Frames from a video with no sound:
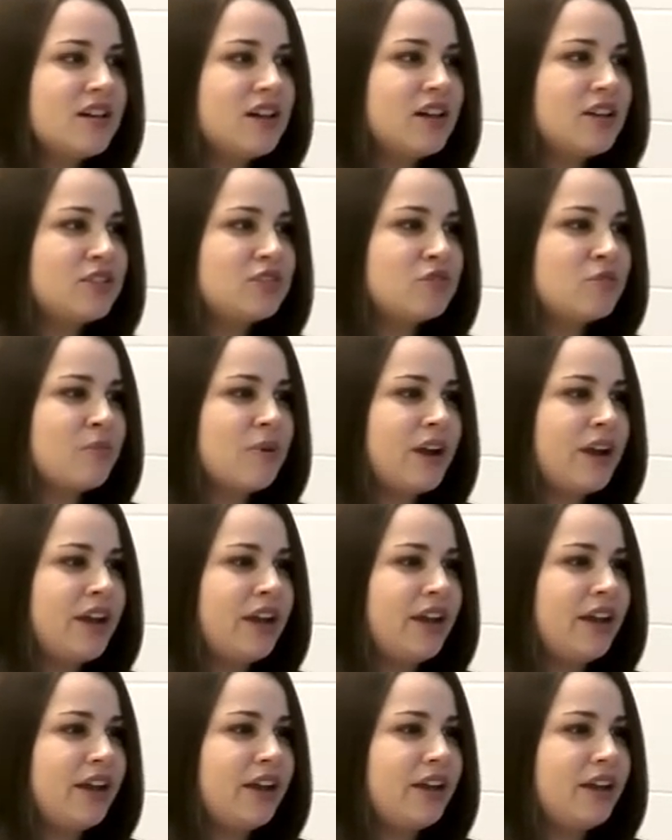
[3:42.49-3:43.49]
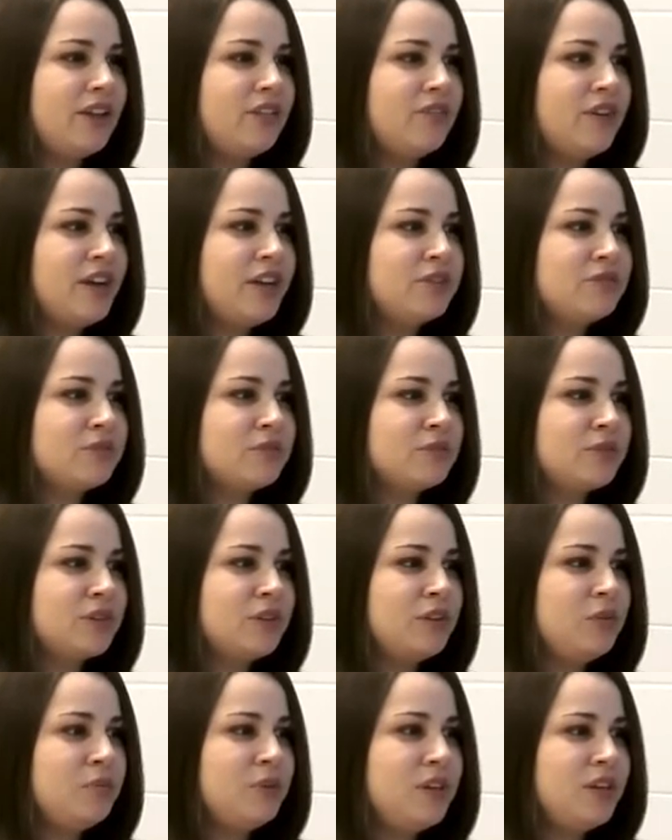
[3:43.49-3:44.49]
And so my advice would
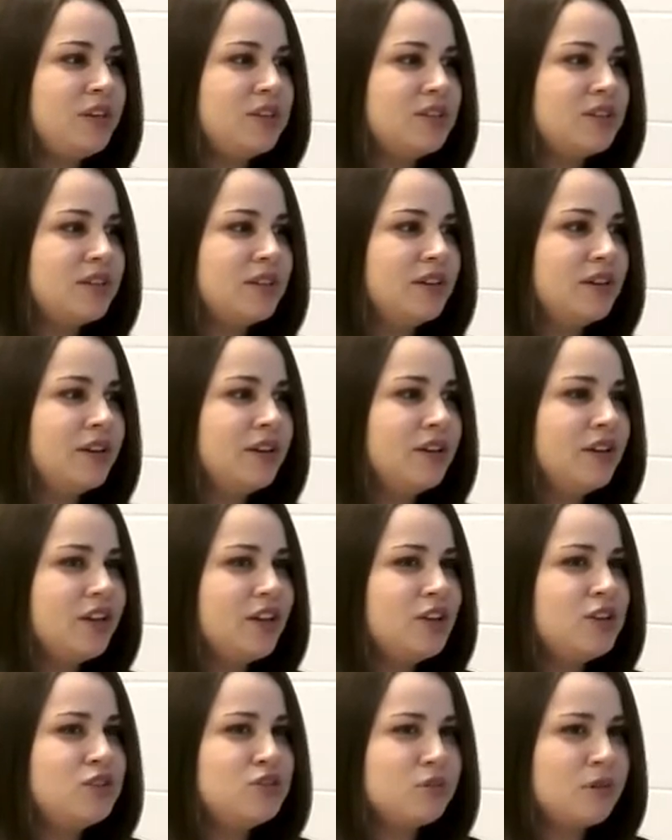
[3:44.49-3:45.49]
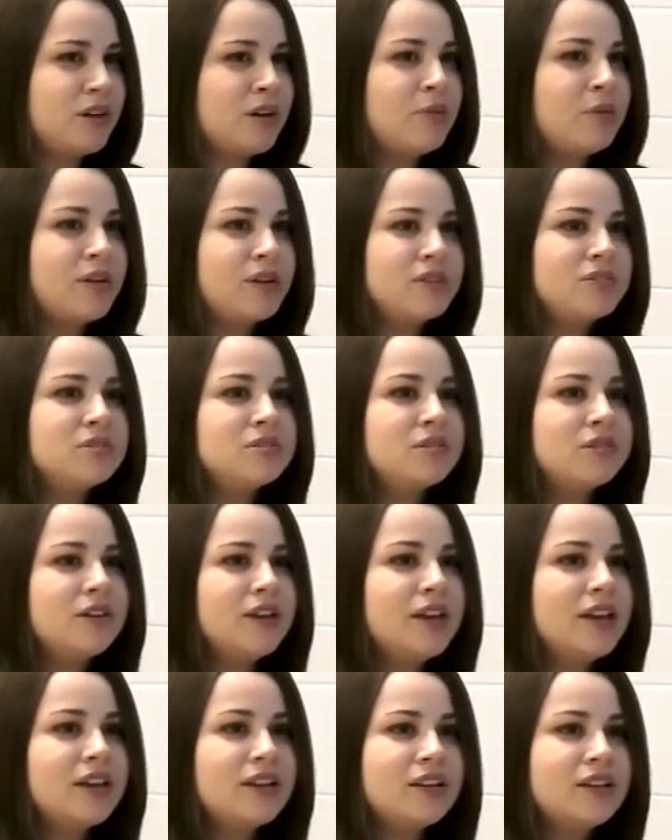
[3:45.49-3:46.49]
really be to enjoy what you're
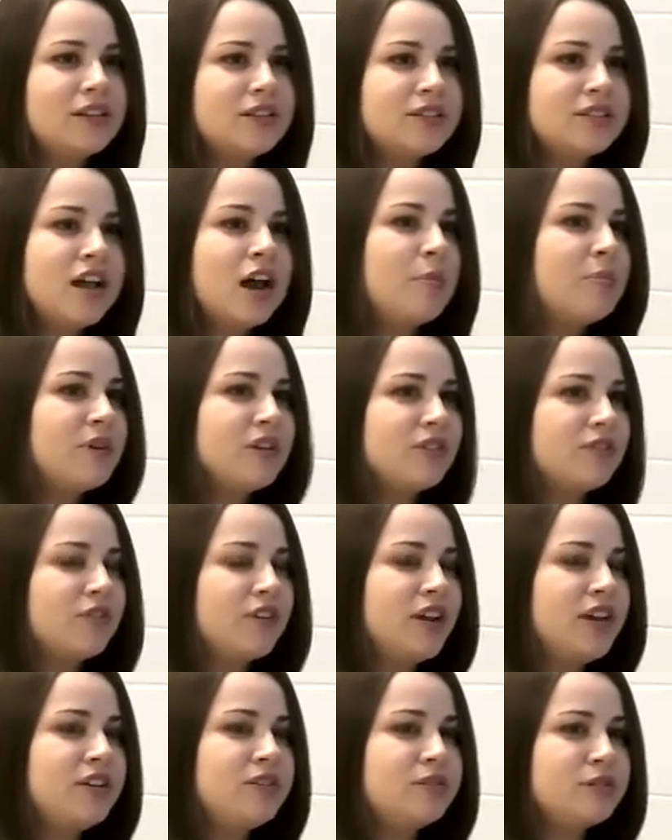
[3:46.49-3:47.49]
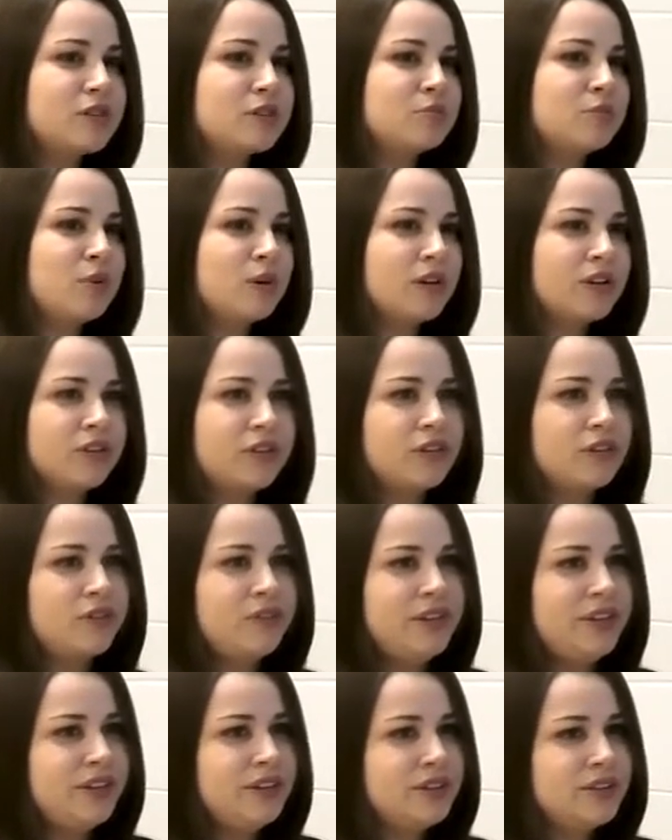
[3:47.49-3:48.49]
doing and to not be afraid to explore other
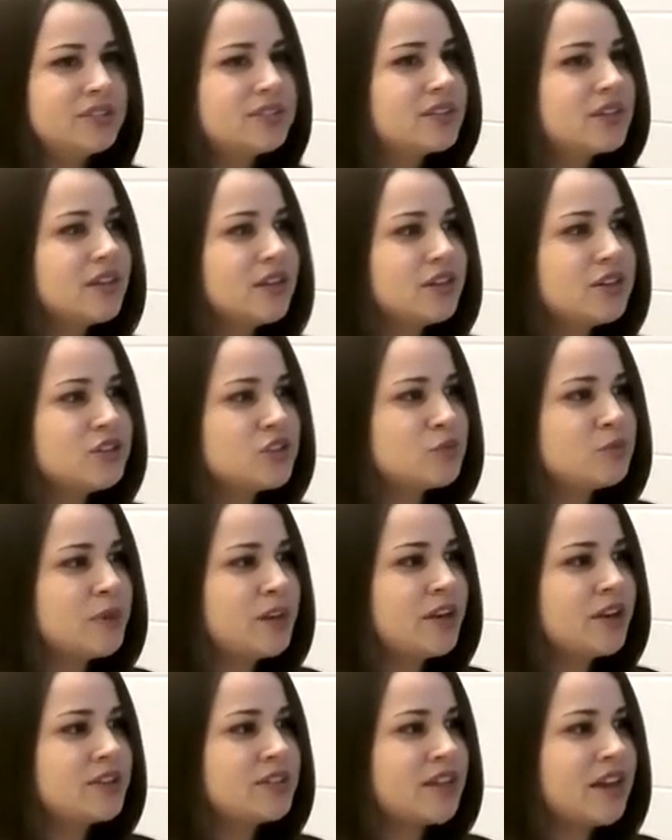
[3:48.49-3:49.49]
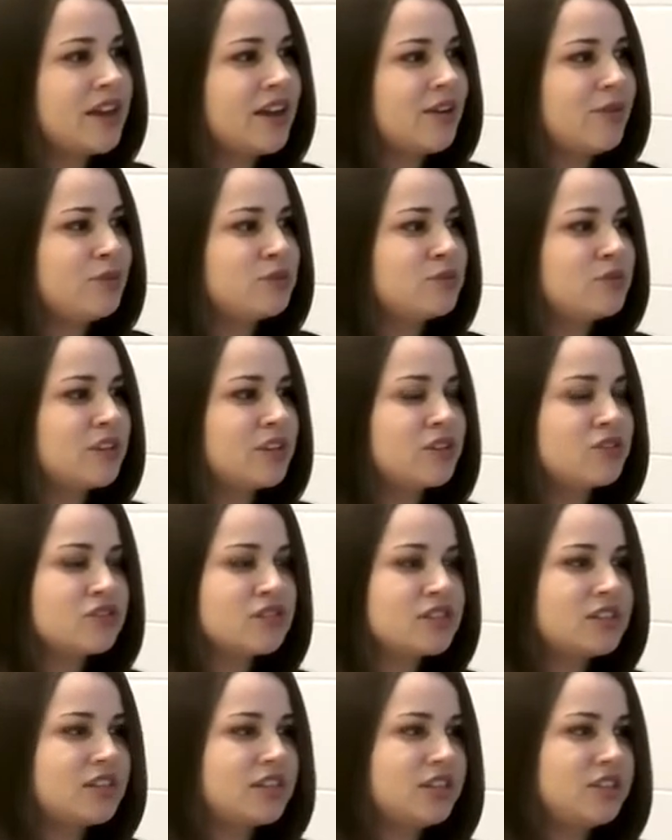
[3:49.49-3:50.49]
fields. Just because I was really
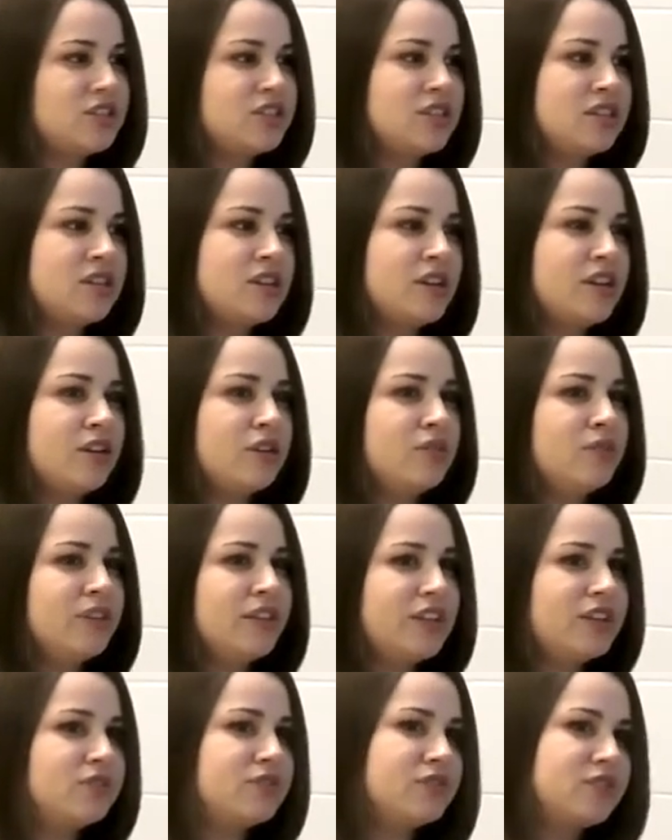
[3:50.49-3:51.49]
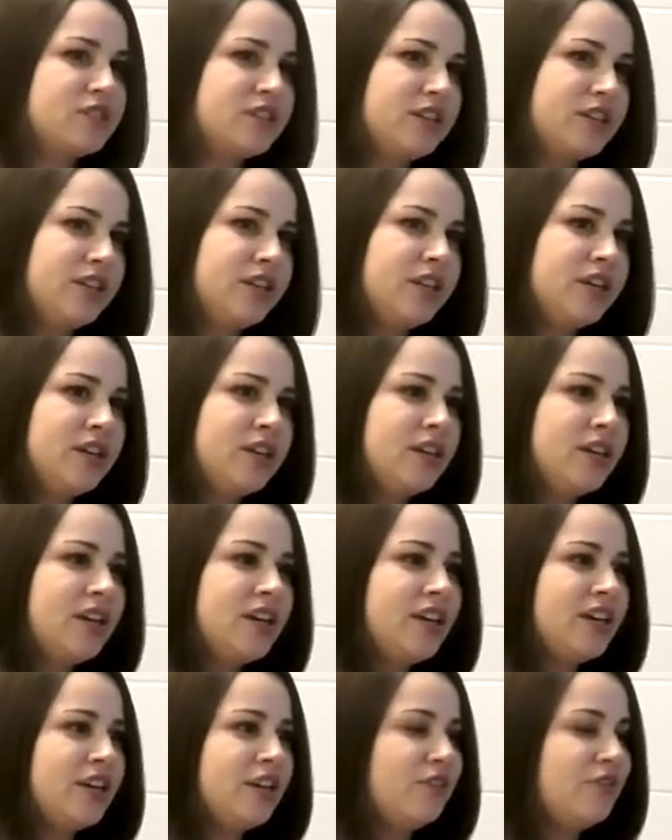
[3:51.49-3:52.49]
interested in engineering or really interested
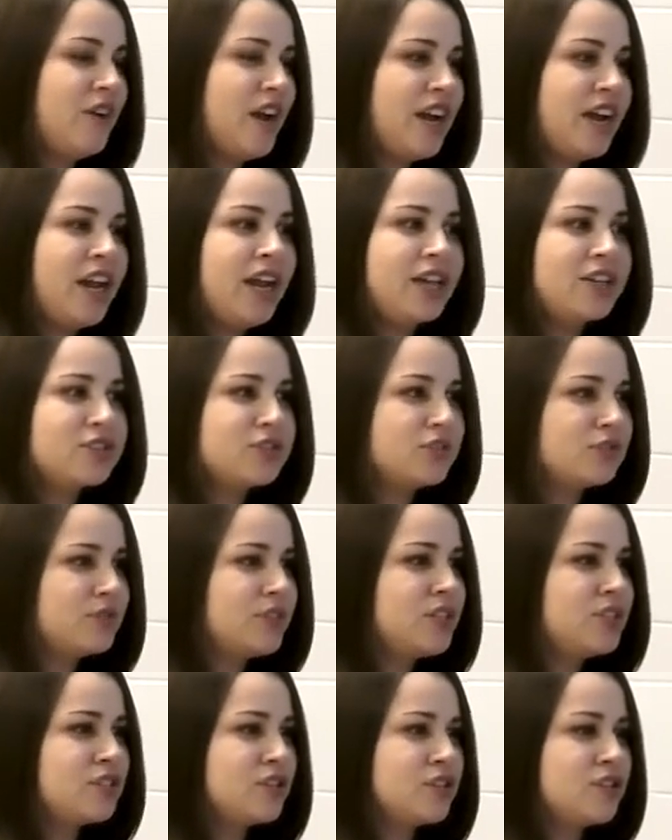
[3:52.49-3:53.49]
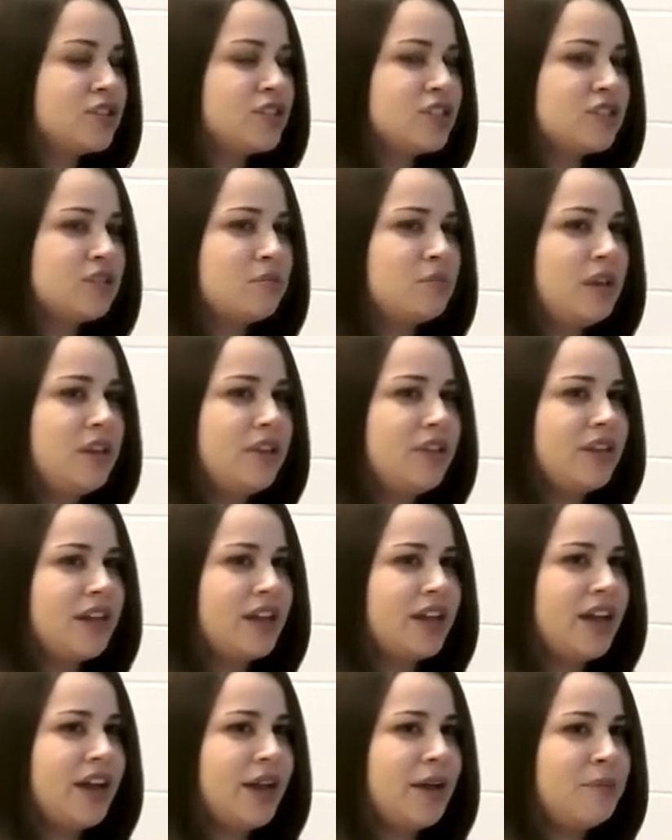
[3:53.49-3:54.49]
in finance or research doesn't mean
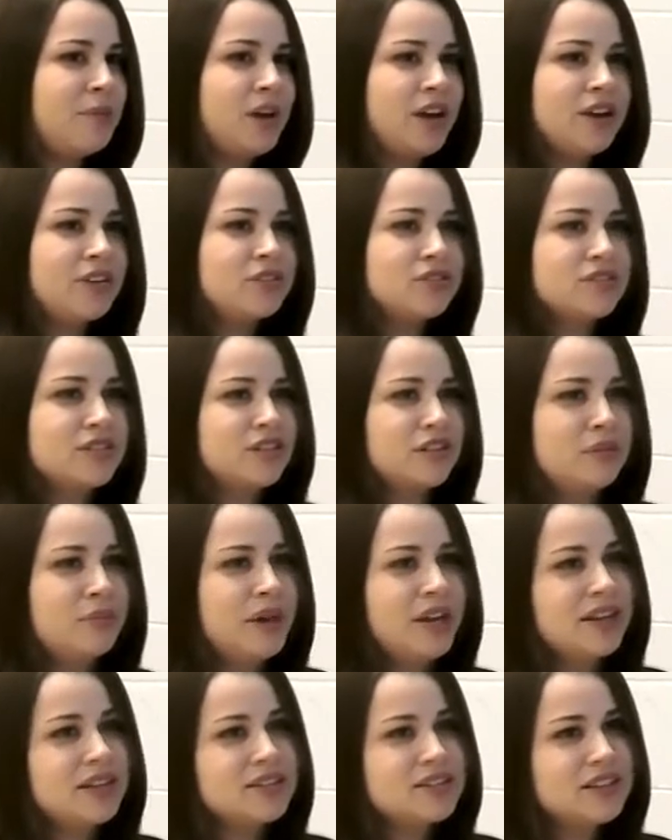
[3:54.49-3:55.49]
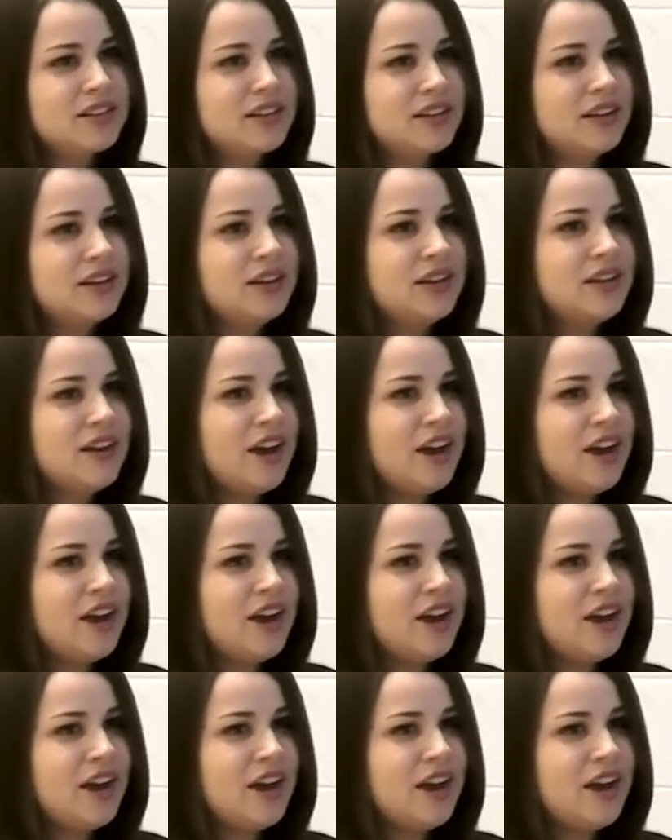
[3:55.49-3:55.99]
that I'm not interested in medicine.